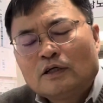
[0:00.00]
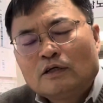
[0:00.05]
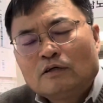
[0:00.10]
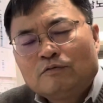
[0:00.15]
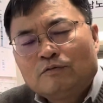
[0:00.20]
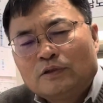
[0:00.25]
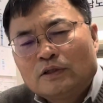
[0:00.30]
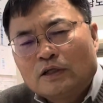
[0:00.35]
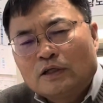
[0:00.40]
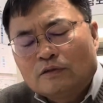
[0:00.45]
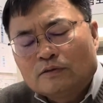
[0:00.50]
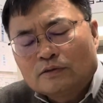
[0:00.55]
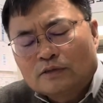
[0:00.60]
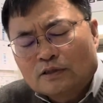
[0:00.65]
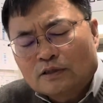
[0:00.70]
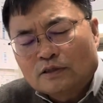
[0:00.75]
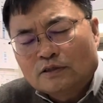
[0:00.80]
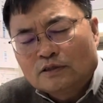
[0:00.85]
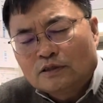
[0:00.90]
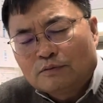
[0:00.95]
without
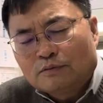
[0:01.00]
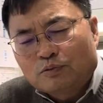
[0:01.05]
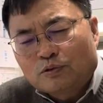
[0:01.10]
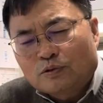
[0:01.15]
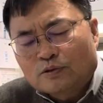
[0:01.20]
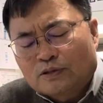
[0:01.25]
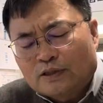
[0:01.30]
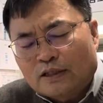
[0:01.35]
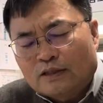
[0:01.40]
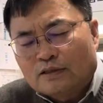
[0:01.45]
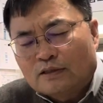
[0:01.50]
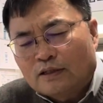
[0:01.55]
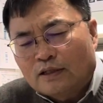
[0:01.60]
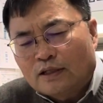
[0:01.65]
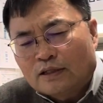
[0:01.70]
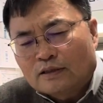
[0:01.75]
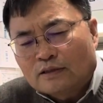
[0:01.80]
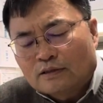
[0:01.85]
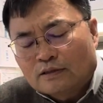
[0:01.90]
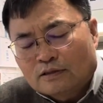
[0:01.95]
such a process
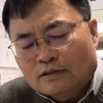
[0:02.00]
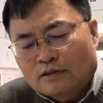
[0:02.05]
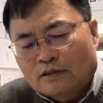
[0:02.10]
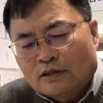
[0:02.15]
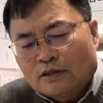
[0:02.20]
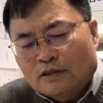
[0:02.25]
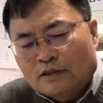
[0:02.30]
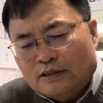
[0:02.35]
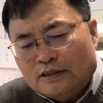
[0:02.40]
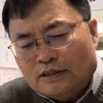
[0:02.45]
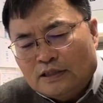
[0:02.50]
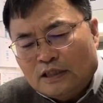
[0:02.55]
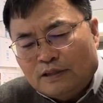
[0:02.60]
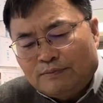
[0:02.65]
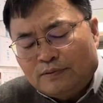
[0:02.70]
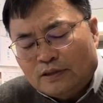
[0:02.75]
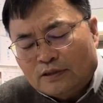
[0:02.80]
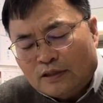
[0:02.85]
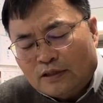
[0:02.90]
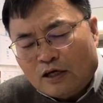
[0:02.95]
like
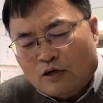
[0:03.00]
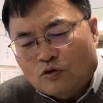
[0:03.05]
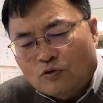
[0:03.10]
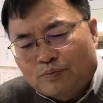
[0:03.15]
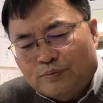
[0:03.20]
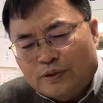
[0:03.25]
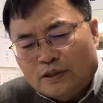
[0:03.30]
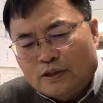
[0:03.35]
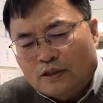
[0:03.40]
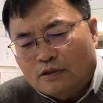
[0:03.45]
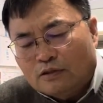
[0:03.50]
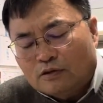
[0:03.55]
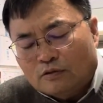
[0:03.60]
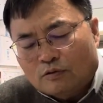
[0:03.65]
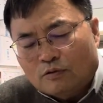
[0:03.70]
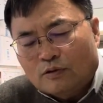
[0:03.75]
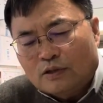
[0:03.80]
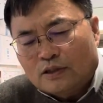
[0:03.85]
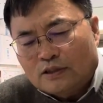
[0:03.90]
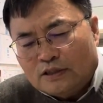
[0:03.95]
receiving their opinion
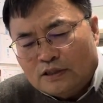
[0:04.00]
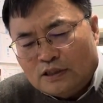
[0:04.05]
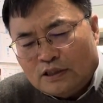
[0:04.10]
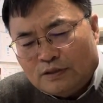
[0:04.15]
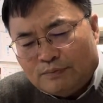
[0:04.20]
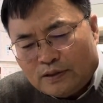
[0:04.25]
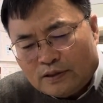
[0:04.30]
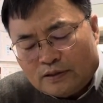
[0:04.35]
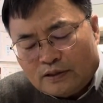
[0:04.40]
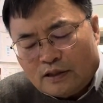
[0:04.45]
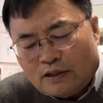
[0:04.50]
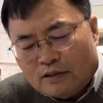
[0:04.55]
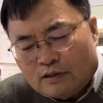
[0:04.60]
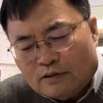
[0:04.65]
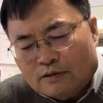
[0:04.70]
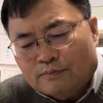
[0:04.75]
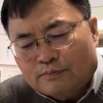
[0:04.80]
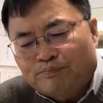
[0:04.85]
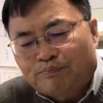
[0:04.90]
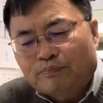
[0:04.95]
or receiving
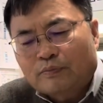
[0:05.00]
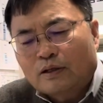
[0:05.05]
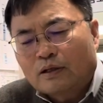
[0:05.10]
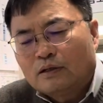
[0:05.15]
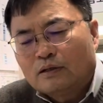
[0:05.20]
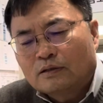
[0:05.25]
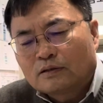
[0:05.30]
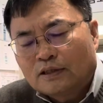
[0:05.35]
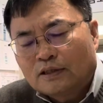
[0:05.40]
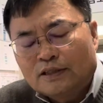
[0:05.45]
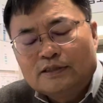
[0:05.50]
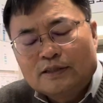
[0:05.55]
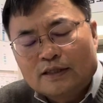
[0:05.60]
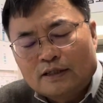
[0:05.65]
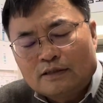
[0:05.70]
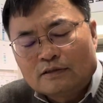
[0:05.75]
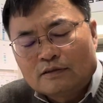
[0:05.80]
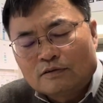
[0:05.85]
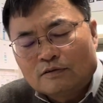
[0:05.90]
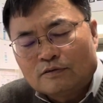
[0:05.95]
their uh,
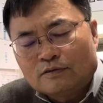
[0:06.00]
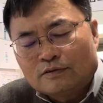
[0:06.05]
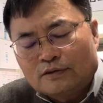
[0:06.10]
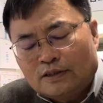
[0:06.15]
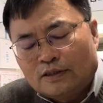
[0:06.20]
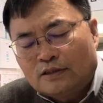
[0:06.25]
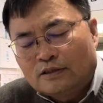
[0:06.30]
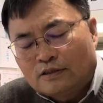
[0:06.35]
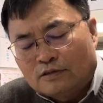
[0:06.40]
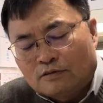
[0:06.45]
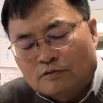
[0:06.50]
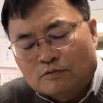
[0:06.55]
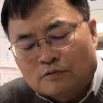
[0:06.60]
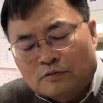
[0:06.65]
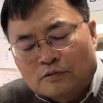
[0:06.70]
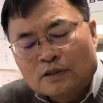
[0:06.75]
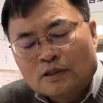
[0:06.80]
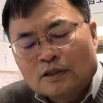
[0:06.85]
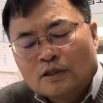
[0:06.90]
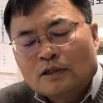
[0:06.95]
consent on this
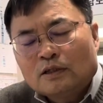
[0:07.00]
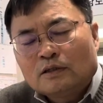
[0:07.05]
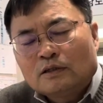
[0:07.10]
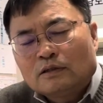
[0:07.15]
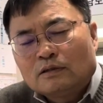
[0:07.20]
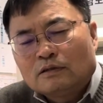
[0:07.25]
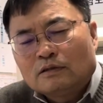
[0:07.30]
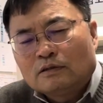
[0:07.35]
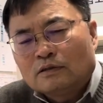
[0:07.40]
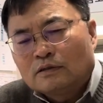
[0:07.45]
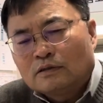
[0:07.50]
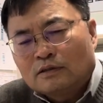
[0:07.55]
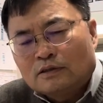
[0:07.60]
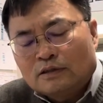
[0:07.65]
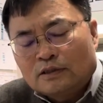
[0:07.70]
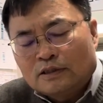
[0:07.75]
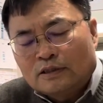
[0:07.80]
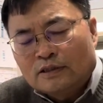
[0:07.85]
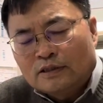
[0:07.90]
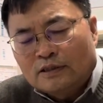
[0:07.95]
rule. Uh,
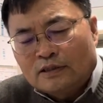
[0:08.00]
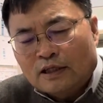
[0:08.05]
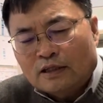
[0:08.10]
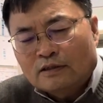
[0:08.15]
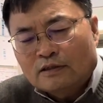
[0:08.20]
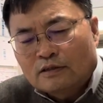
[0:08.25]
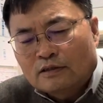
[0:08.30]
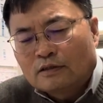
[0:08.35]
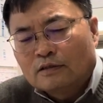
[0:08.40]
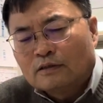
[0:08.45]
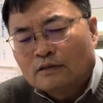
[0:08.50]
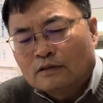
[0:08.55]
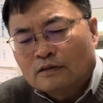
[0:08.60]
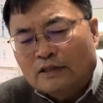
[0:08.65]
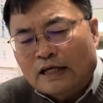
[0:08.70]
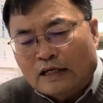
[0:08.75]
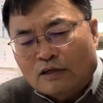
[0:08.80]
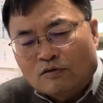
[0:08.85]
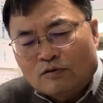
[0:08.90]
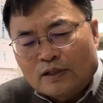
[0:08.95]
it's not uh,
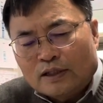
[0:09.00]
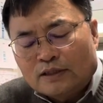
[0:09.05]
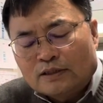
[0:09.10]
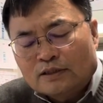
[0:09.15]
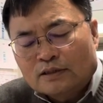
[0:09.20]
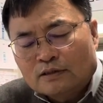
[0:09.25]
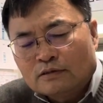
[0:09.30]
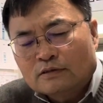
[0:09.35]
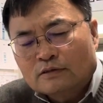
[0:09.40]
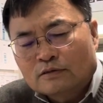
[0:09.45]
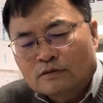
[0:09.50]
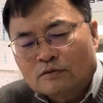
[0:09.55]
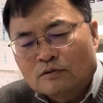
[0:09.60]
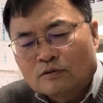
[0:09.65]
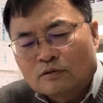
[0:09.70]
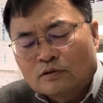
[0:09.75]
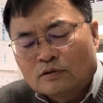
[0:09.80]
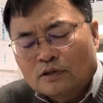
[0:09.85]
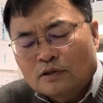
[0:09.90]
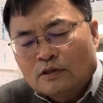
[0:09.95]
regulation,
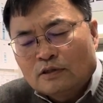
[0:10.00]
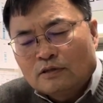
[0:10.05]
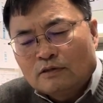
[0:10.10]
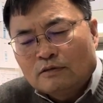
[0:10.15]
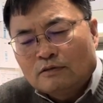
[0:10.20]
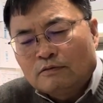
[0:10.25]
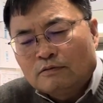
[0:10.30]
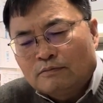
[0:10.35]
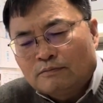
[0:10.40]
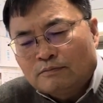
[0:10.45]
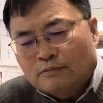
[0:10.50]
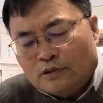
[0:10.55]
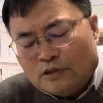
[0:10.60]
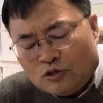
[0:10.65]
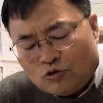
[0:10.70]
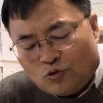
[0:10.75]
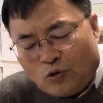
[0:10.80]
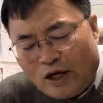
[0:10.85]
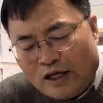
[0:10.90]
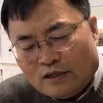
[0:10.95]
so um,
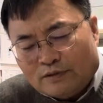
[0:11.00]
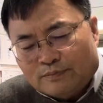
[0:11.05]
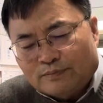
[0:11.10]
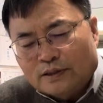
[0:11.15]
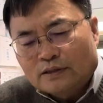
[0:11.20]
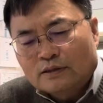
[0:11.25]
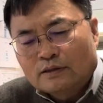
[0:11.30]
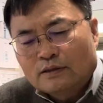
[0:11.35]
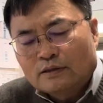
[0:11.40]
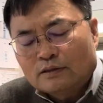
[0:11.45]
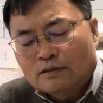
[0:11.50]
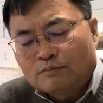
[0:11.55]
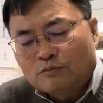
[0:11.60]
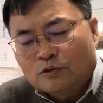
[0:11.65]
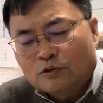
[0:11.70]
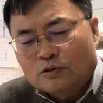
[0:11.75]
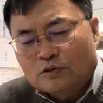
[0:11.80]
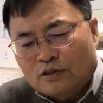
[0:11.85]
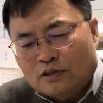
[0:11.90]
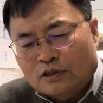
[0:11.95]
requirement
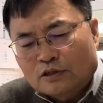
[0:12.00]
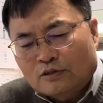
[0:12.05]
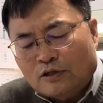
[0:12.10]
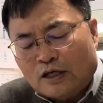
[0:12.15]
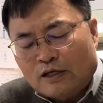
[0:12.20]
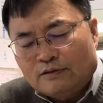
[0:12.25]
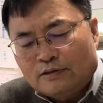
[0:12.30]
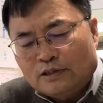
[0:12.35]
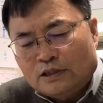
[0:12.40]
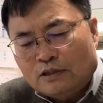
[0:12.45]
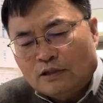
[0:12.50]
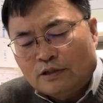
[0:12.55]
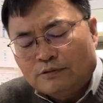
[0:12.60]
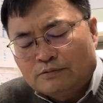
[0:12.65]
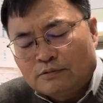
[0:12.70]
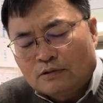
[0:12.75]
most require uh,